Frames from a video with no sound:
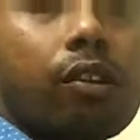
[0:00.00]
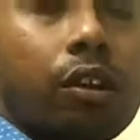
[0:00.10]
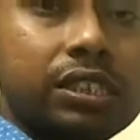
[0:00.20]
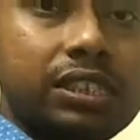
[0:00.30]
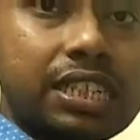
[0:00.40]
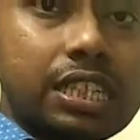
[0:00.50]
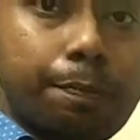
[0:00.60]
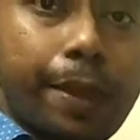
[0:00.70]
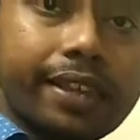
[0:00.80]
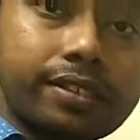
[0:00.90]
conditioned
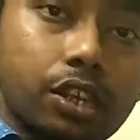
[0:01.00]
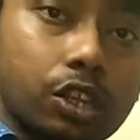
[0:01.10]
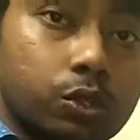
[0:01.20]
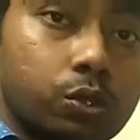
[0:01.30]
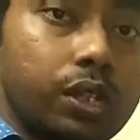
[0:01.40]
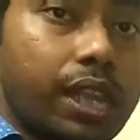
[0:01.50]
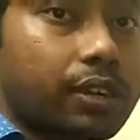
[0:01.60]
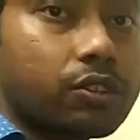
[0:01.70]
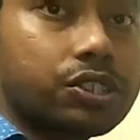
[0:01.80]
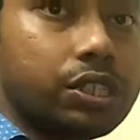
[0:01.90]
space to air
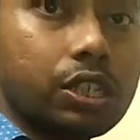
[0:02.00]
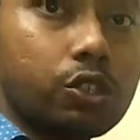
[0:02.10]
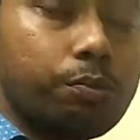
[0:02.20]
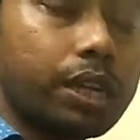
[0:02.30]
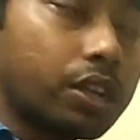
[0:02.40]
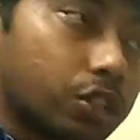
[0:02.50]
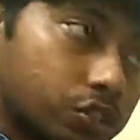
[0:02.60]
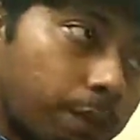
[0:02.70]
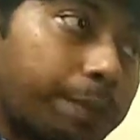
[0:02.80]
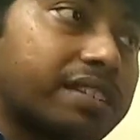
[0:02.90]
conditioning equipment.
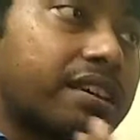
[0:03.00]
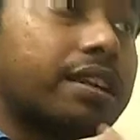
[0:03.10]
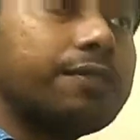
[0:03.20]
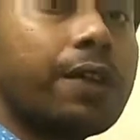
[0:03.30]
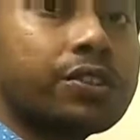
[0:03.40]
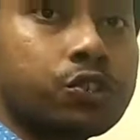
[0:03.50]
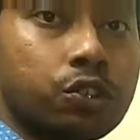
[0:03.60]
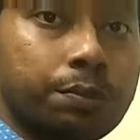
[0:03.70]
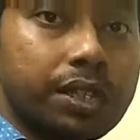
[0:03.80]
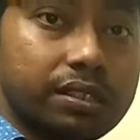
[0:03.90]
So pressure difference
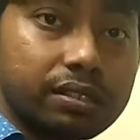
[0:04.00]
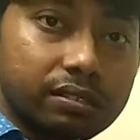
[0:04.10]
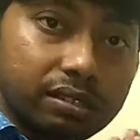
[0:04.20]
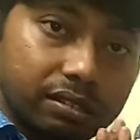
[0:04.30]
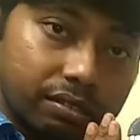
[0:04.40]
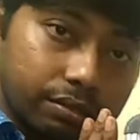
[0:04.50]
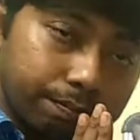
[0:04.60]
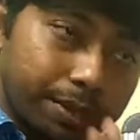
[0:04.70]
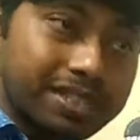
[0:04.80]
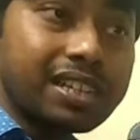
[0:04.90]
should be
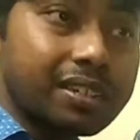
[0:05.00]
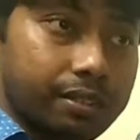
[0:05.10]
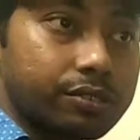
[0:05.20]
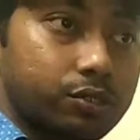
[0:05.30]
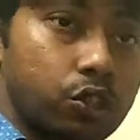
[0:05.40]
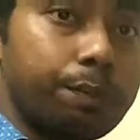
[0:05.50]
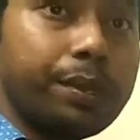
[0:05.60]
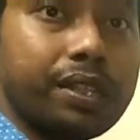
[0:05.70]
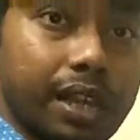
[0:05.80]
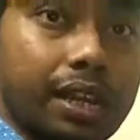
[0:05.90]
present, should
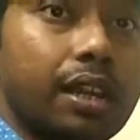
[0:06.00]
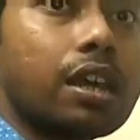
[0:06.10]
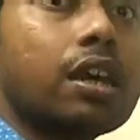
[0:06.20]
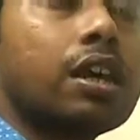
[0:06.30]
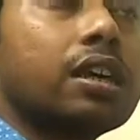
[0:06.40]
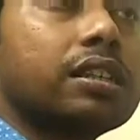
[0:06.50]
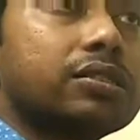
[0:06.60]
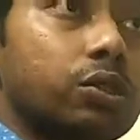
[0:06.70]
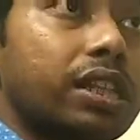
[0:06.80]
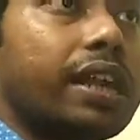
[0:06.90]
be there,
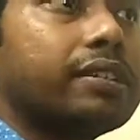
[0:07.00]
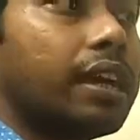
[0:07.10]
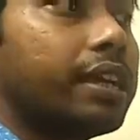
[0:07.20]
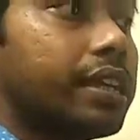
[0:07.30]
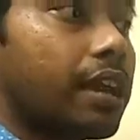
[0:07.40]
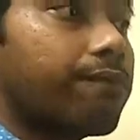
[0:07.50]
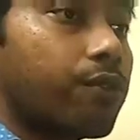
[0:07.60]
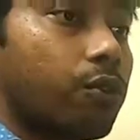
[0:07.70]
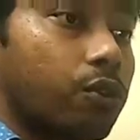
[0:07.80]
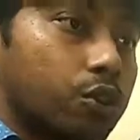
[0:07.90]
so that the air
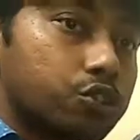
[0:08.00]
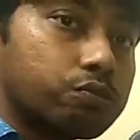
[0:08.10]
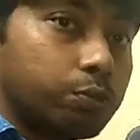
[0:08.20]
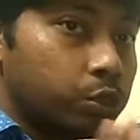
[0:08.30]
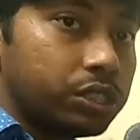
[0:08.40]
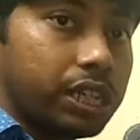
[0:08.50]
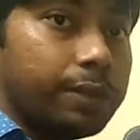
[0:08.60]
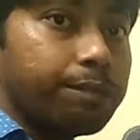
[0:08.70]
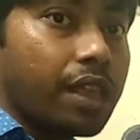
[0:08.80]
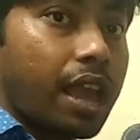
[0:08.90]
flow
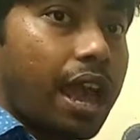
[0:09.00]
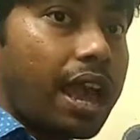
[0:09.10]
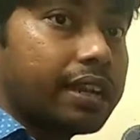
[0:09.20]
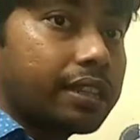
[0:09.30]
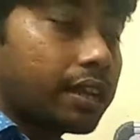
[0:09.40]
smoothly and